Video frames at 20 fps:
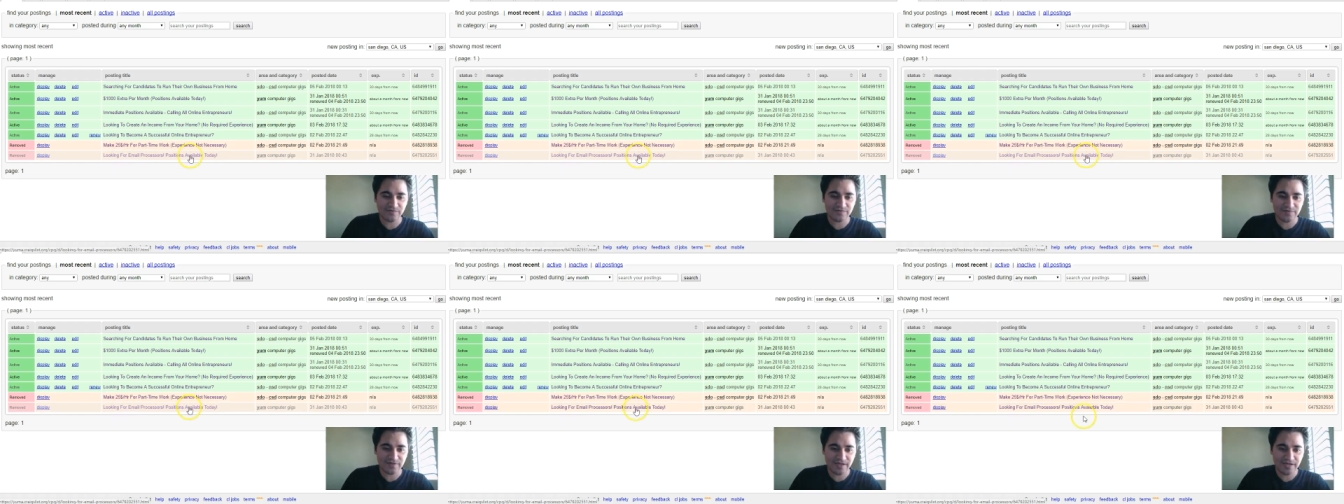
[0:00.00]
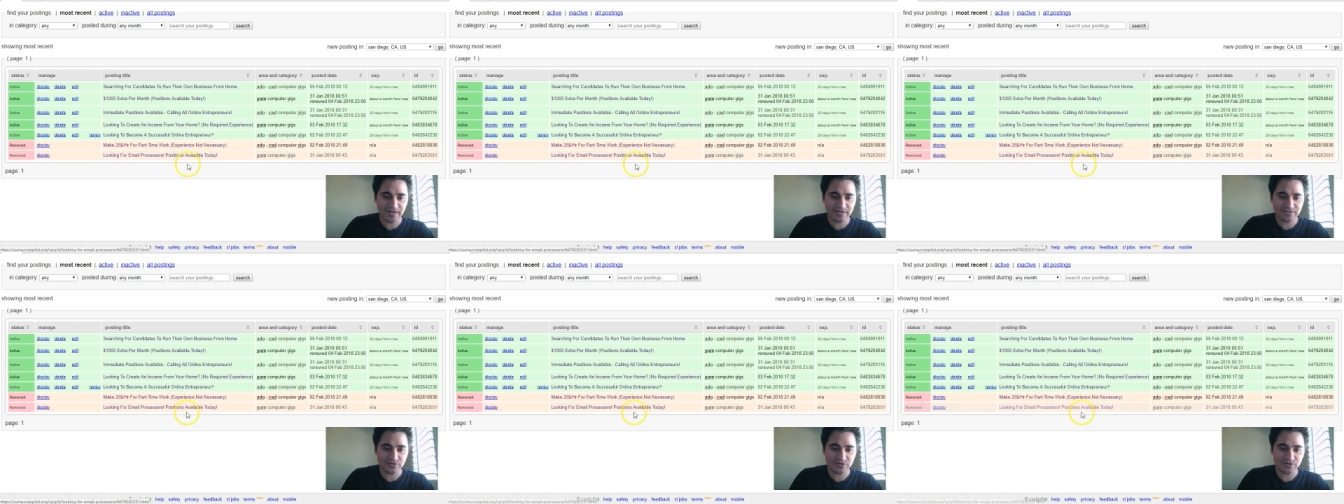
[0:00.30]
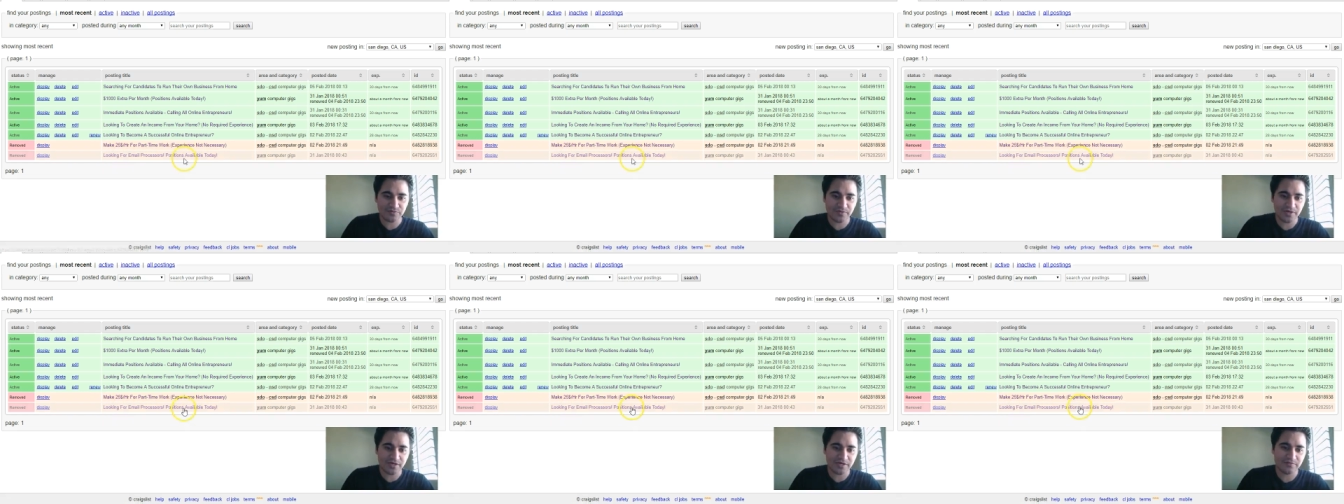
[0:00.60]
flagged, or
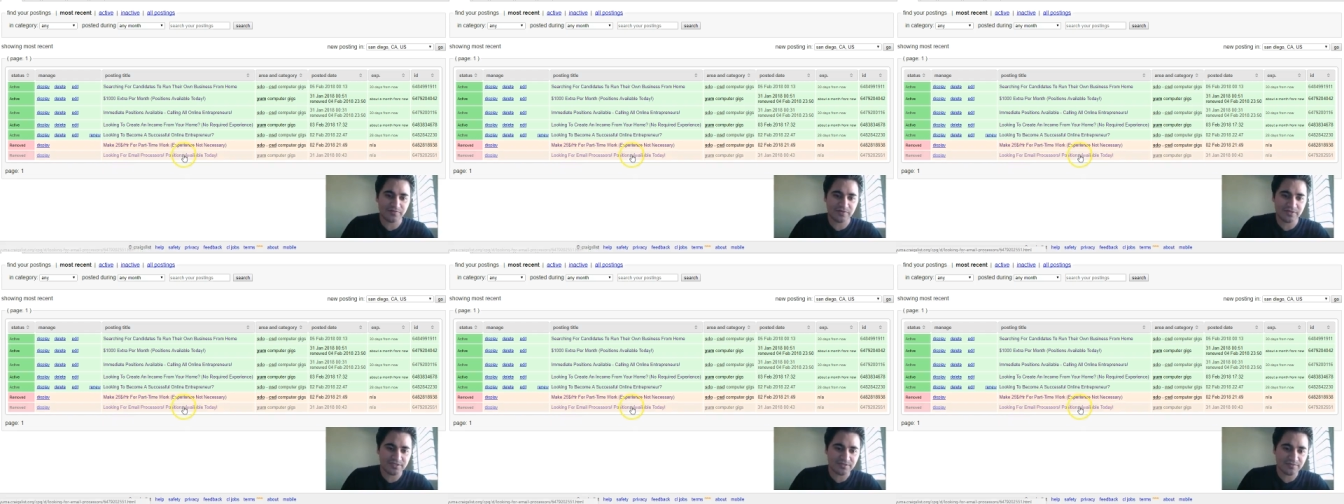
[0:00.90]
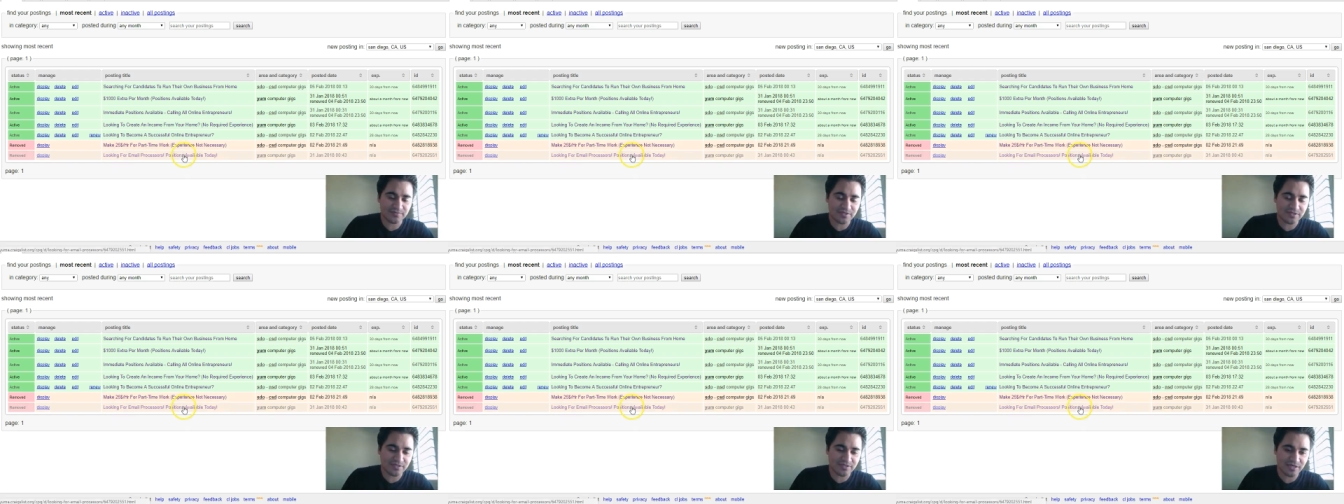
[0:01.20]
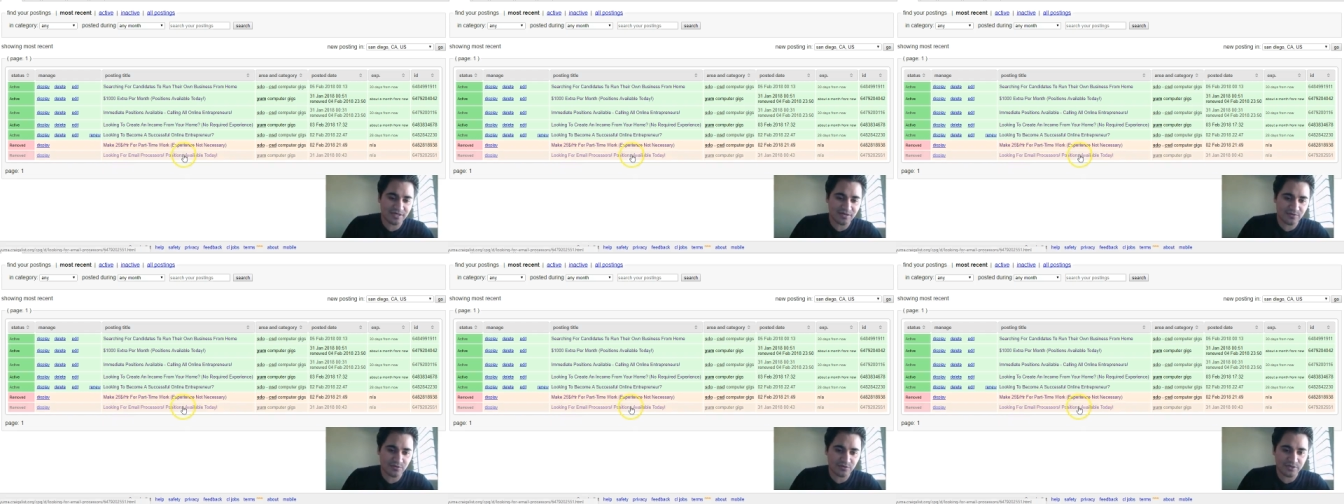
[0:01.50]
it might have been something
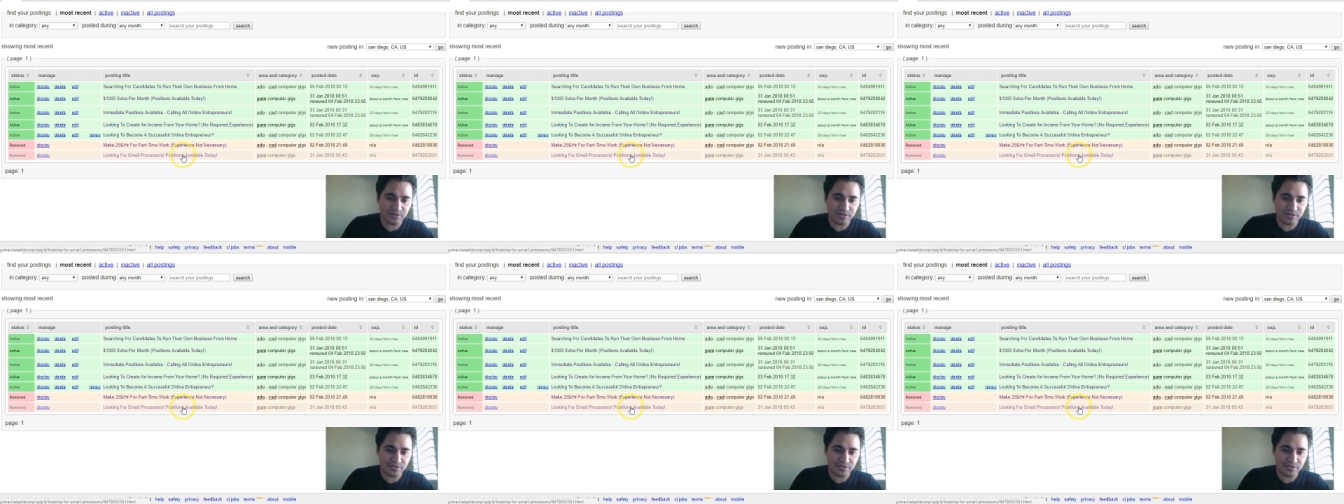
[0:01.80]
that I wrote in